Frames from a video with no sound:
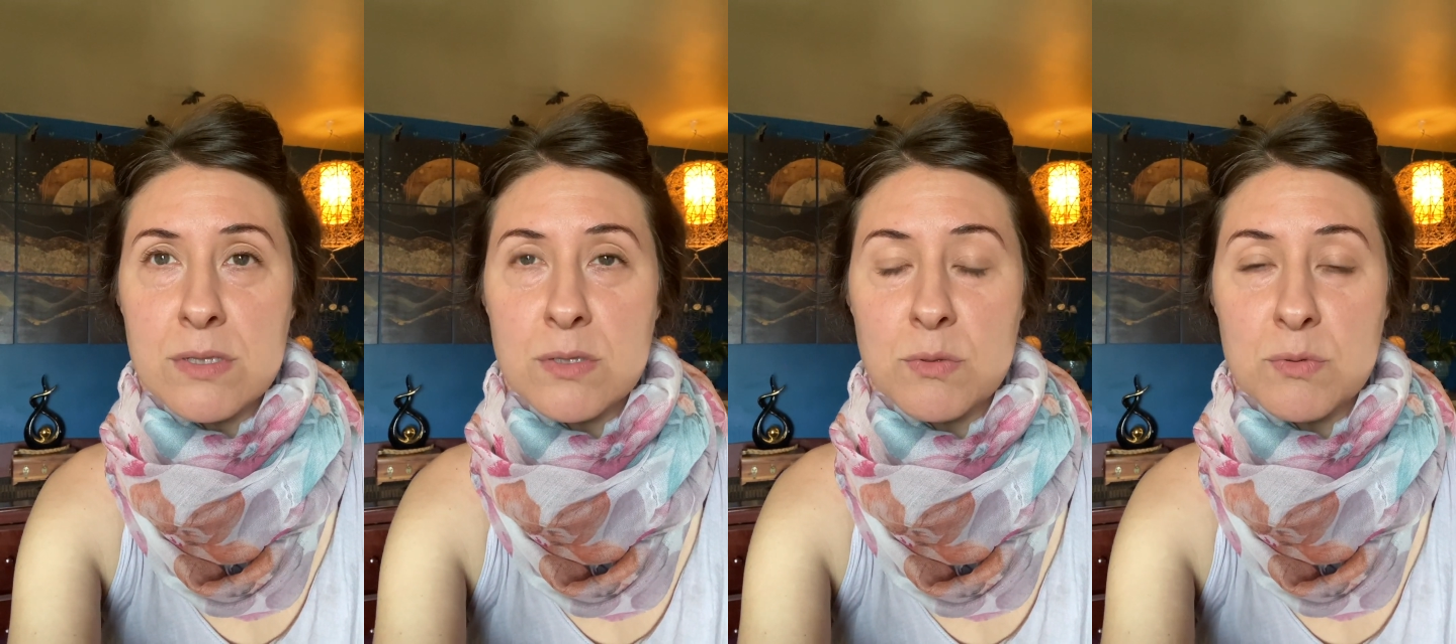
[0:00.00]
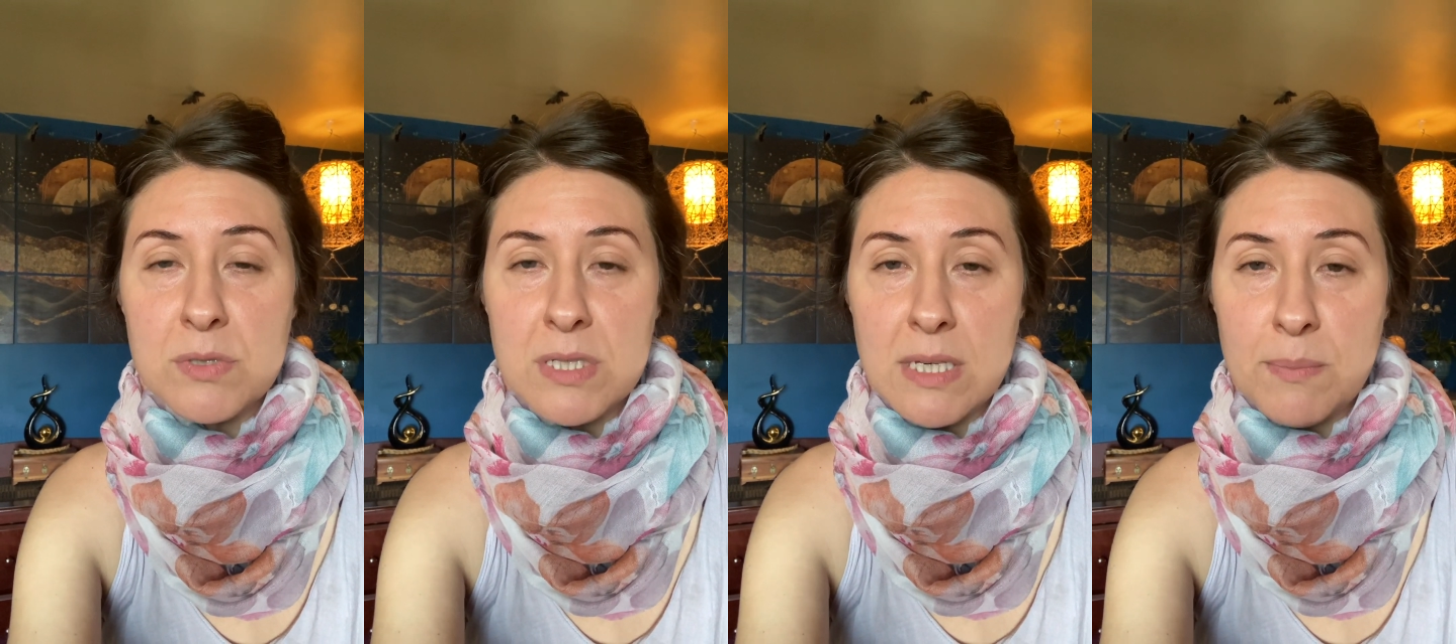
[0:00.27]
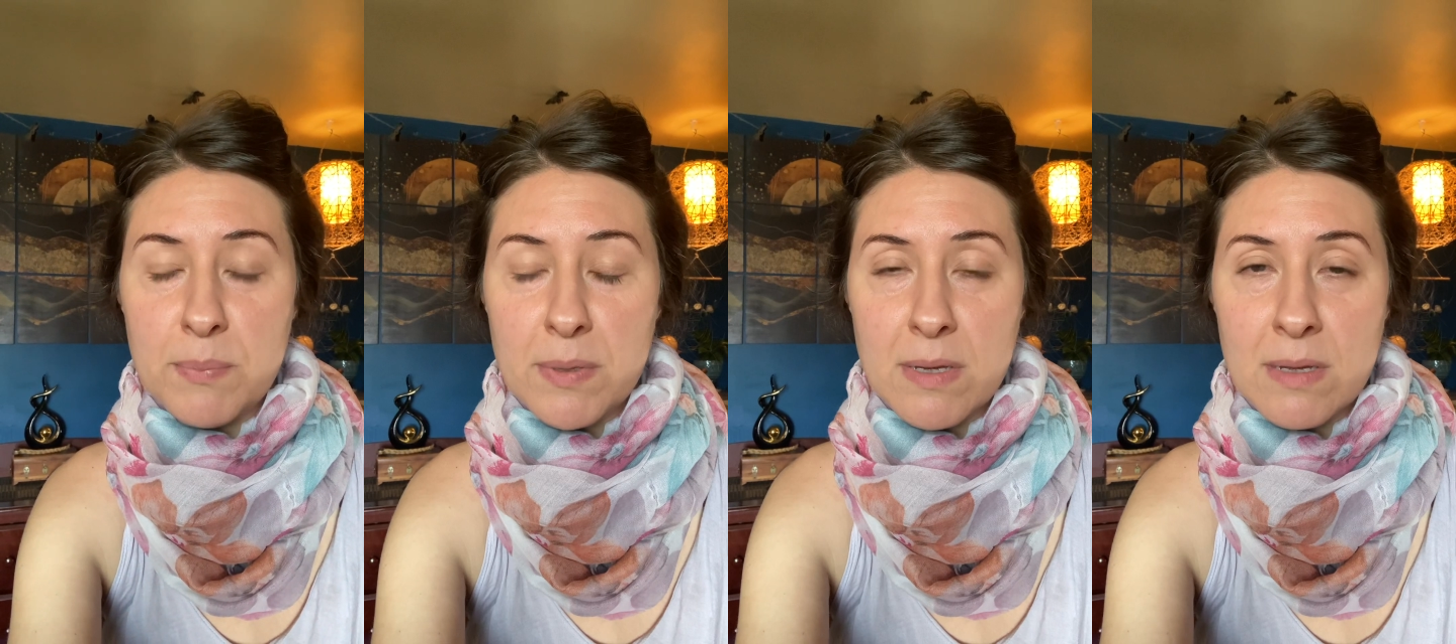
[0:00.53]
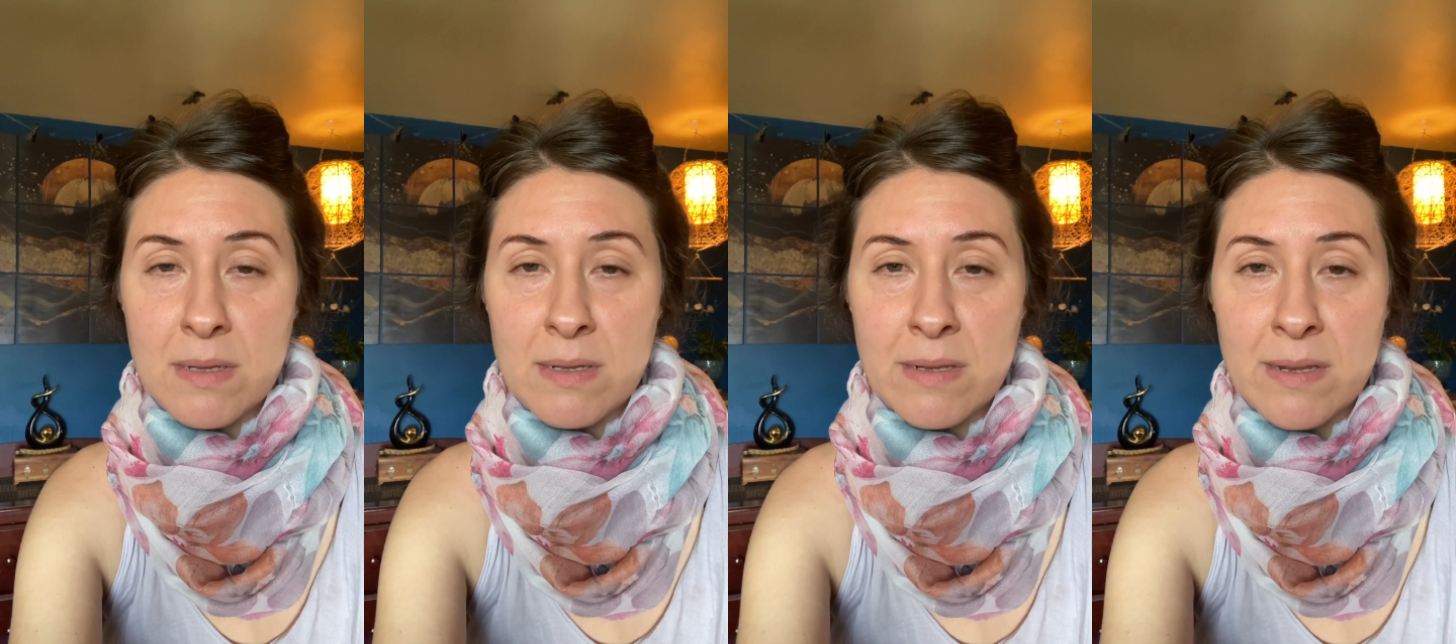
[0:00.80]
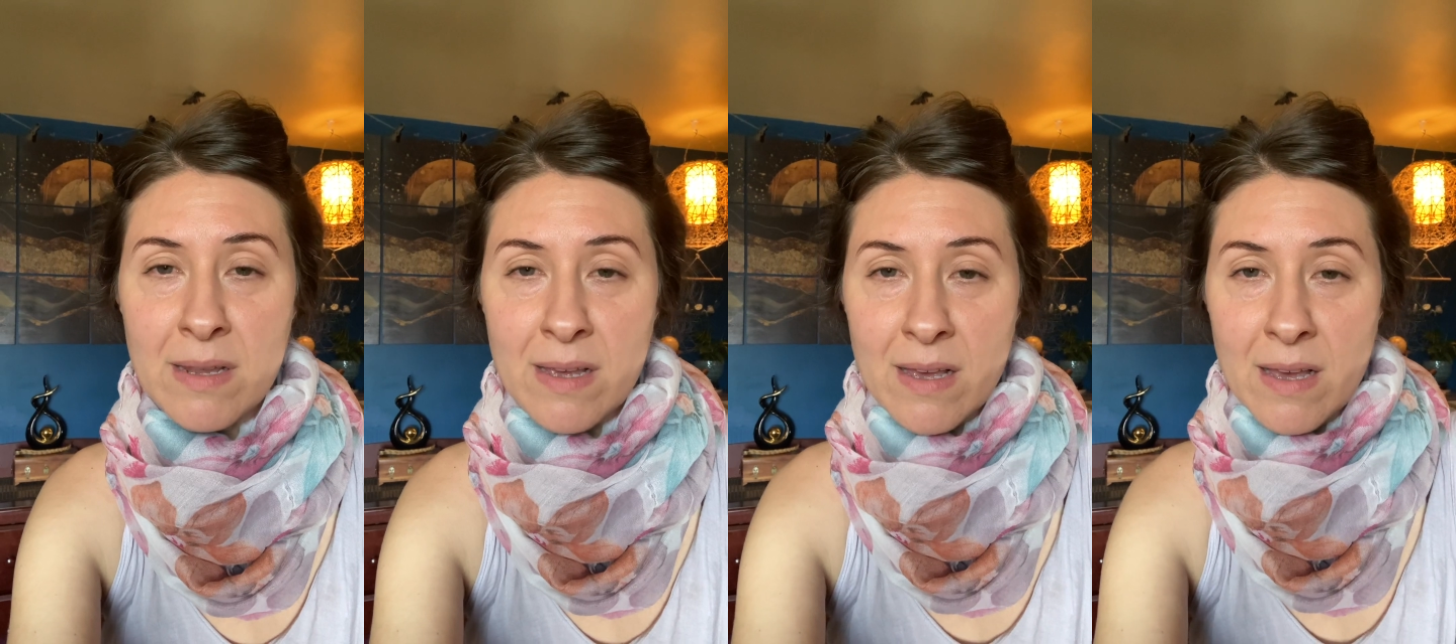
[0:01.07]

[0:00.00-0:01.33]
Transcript: to deepen